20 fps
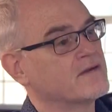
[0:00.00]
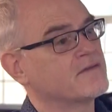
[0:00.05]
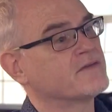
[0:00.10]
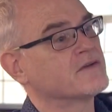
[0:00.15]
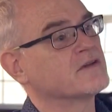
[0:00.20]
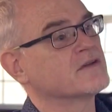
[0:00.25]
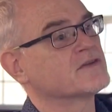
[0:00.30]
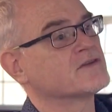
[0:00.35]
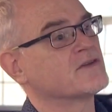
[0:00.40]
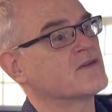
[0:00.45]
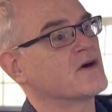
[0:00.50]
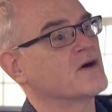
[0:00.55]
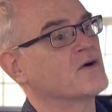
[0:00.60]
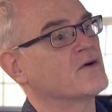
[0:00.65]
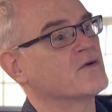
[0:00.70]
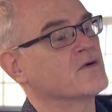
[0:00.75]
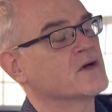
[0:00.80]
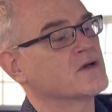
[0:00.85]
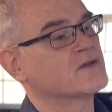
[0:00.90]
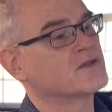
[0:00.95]
They feel as
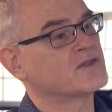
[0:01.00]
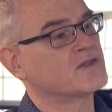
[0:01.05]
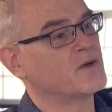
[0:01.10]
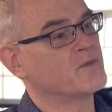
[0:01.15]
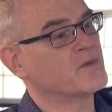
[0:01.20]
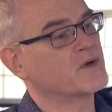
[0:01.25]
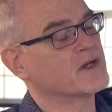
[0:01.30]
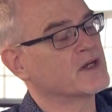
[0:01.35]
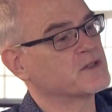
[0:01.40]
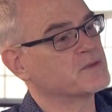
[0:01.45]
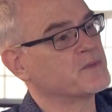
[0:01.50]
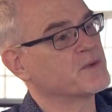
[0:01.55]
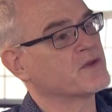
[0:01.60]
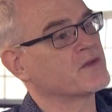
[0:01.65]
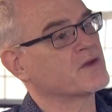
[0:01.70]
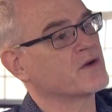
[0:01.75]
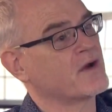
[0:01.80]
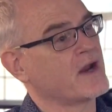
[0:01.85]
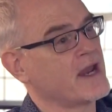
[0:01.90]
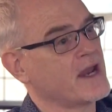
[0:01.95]
though someone has
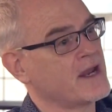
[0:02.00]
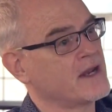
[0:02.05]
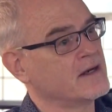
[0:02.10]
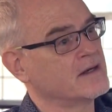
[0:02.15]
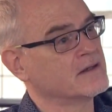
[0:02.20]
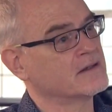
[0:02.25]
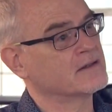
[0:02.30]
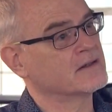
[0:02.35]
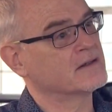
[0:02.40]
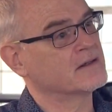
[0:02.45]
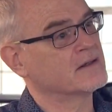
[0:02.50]
put their hand